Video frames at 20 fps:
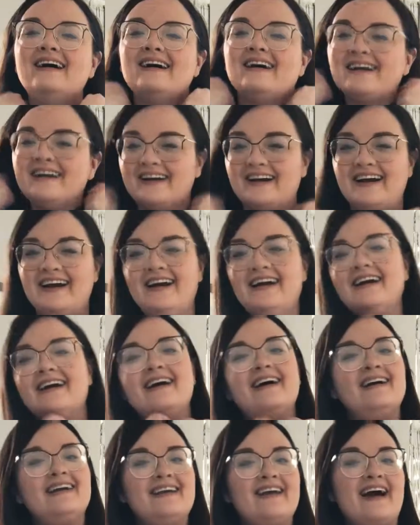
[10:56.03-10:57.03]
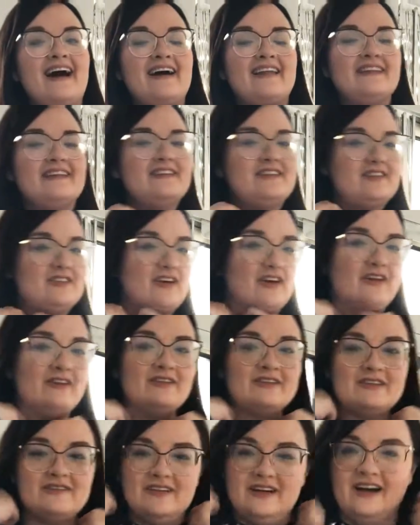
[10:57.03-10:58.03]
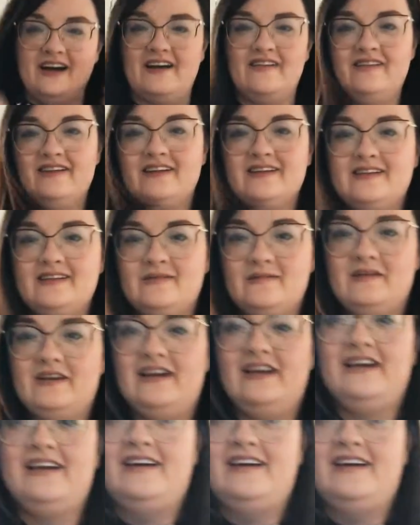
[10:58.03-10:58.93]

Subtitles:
Alright. Yeah, the struggles of not having somebody